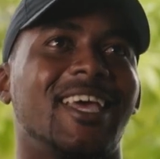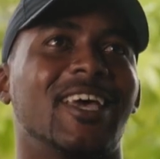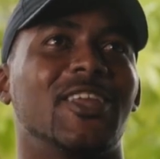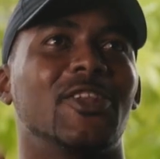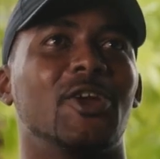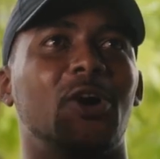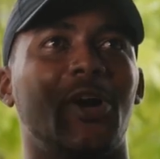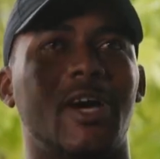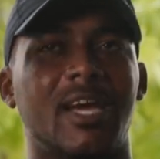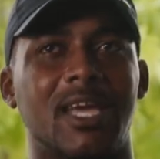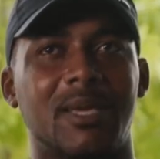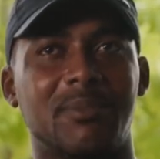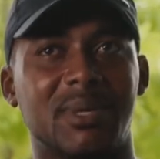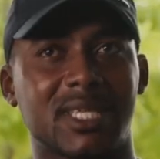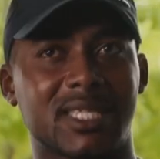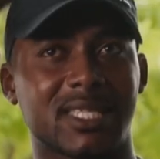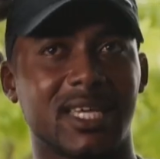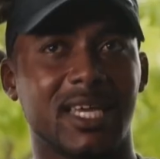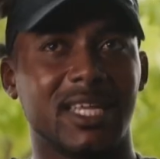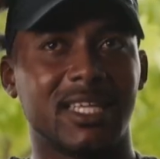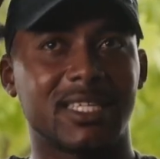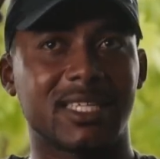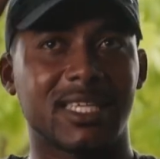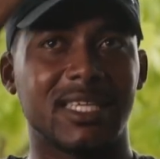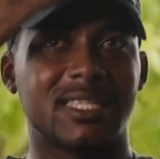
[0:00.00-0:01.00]
No,
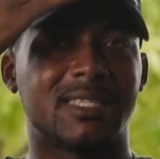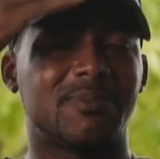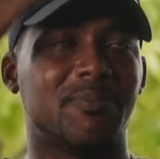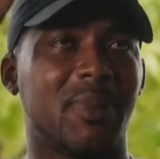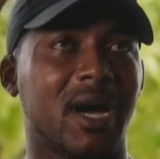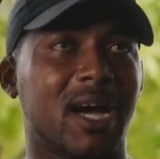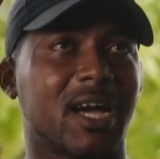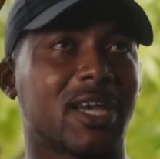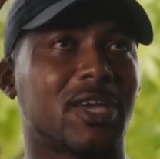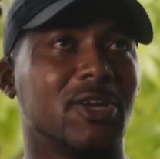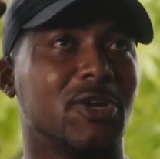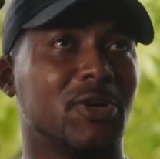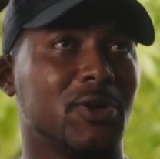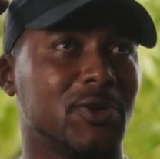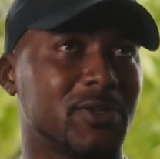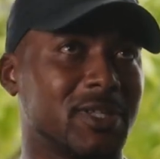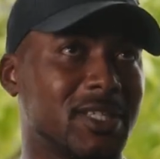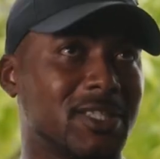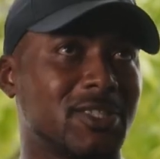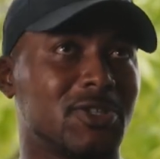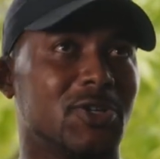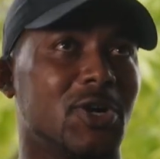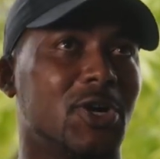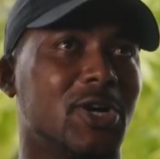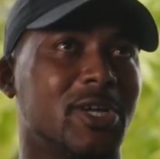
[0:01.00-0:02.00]
basically it's back, you know,
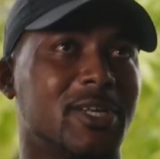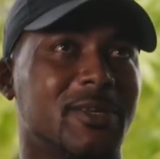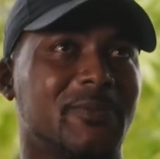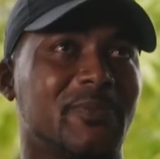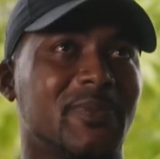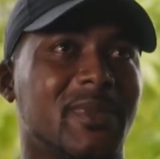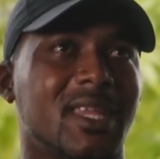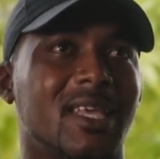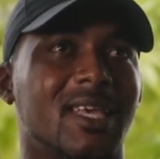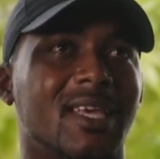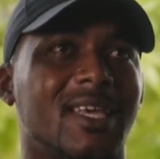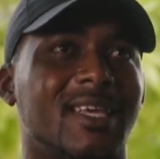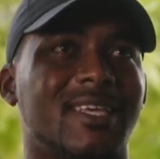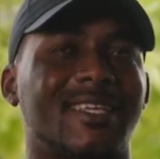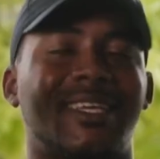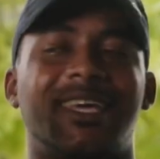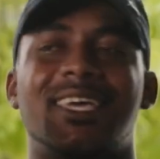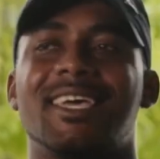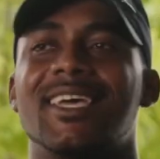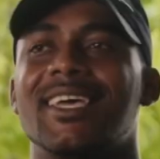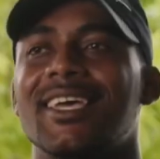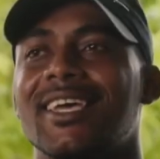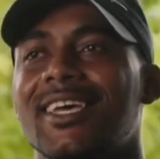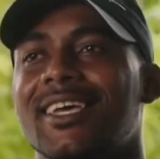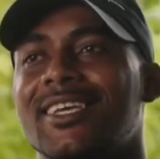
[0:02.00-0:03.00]
it's done.
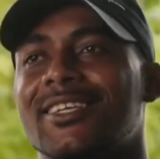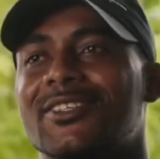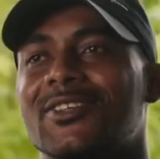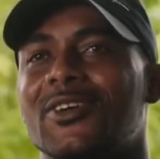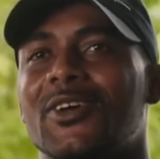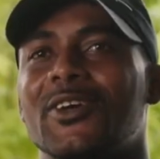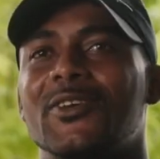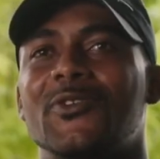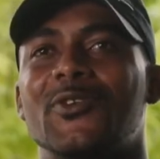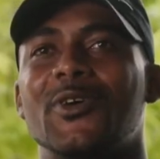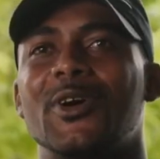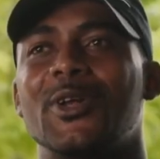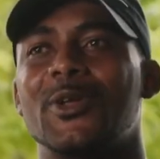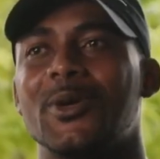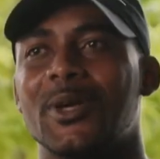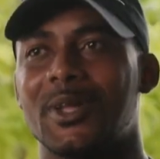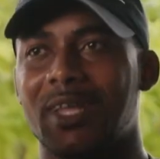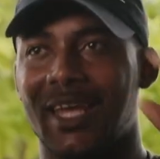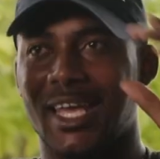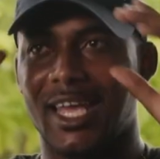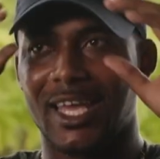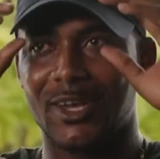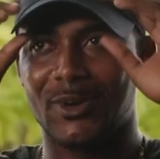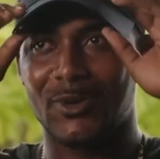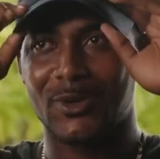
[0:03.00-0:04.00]
So if
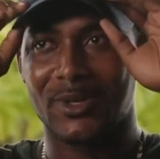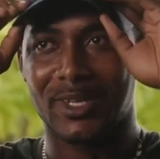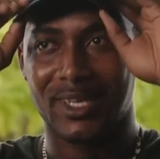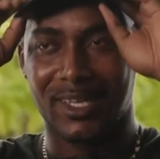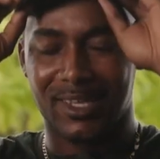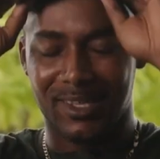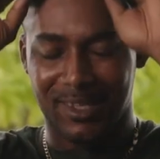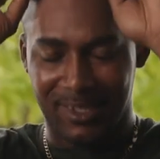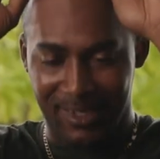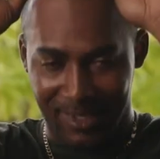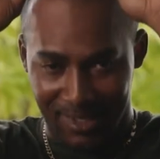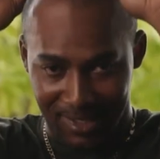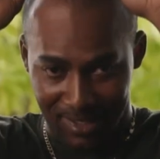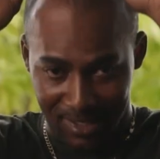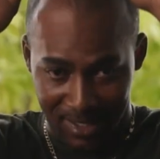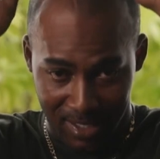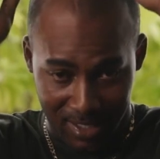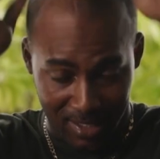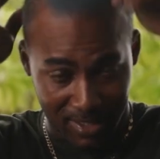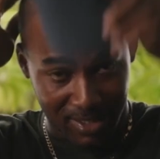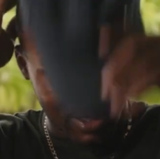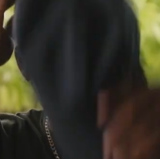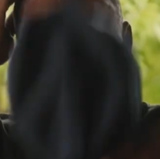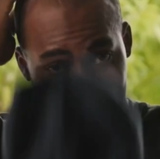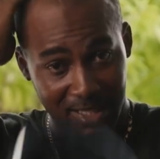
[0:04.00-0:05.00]
I could, yeah,
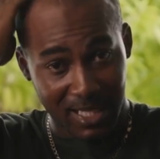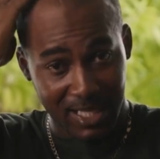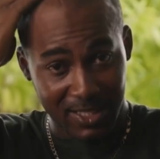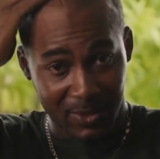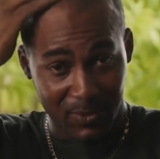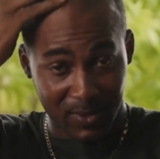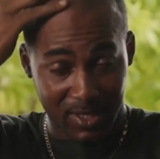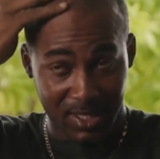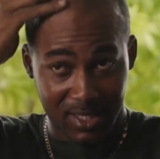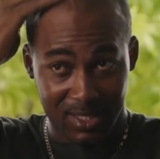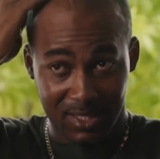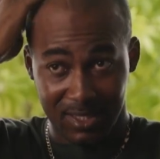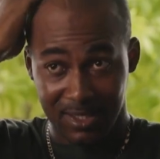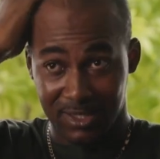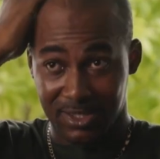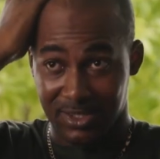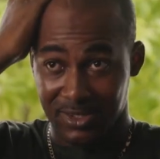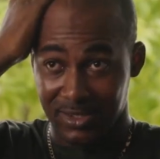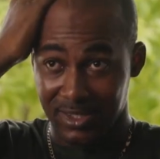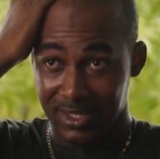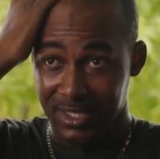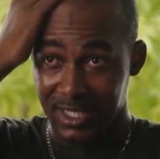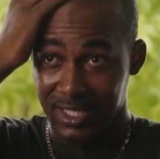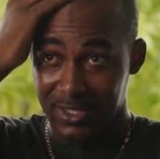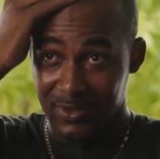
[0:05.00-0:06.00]
you see, that's where the
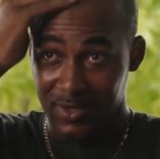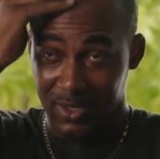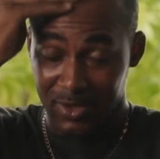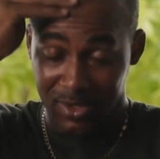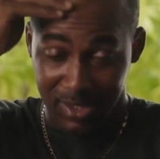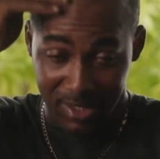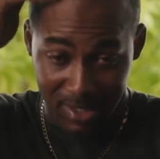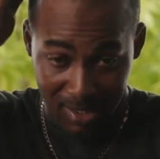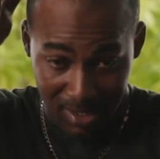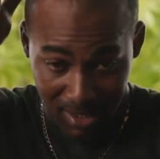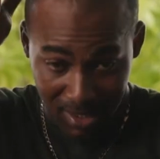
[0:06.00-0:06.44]
surgery, that's where I got the